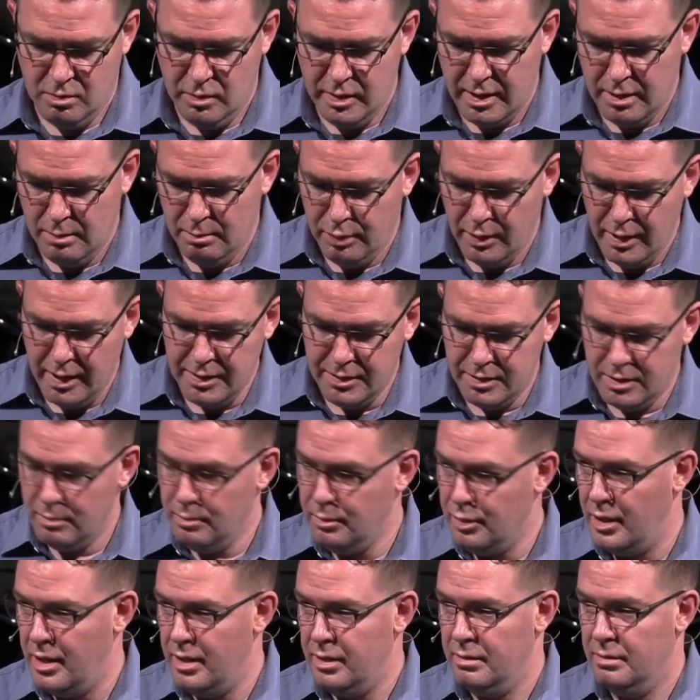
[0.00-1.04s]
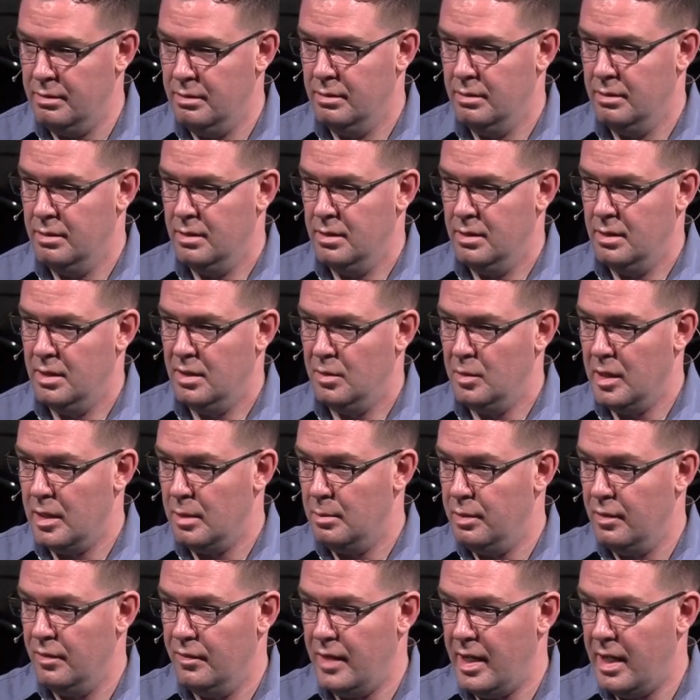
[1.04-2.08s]
We can bring some bread, we
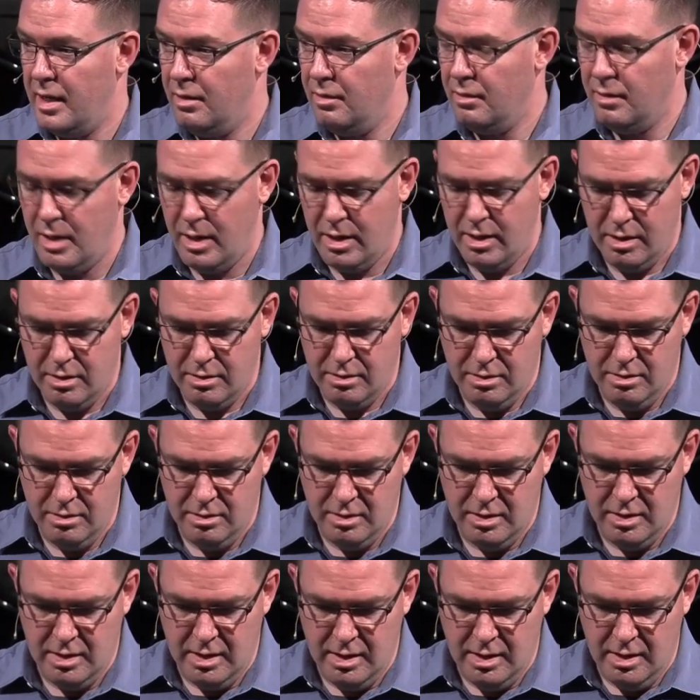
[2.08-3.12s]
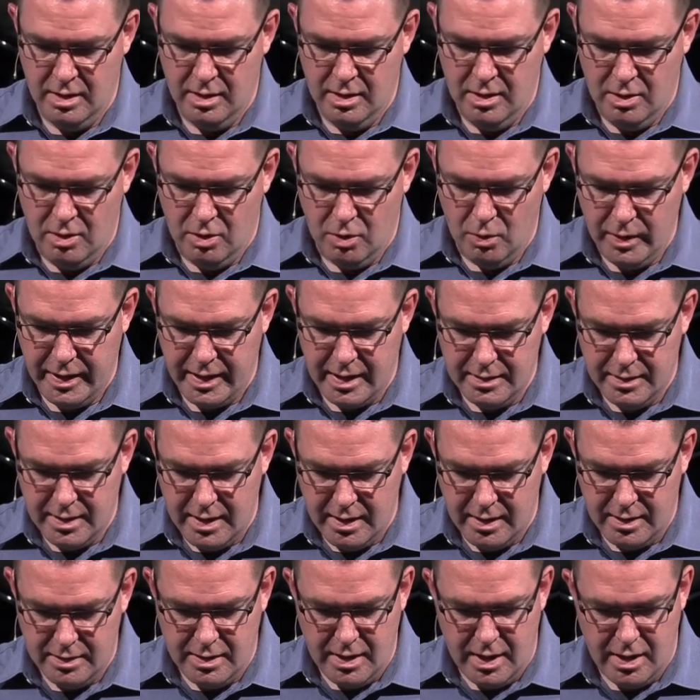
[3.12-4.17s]
can provide a ride, or we can
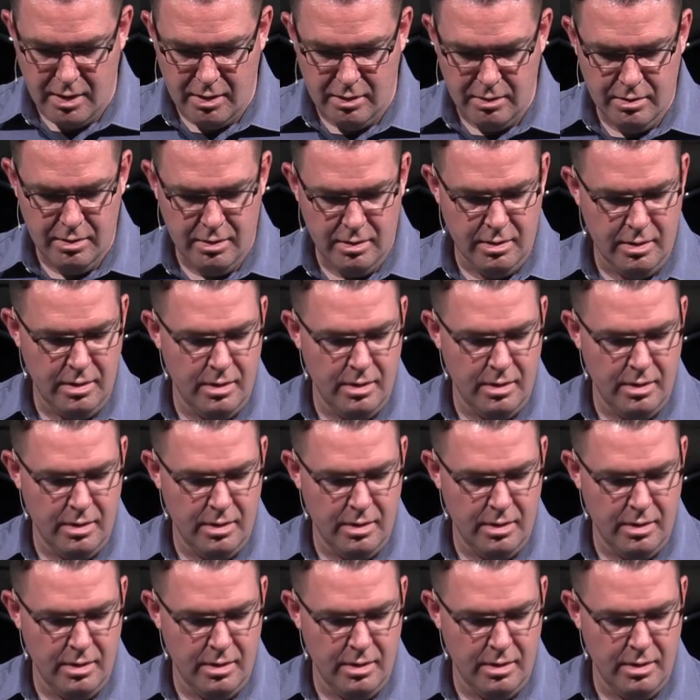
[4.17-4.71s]
take a towel.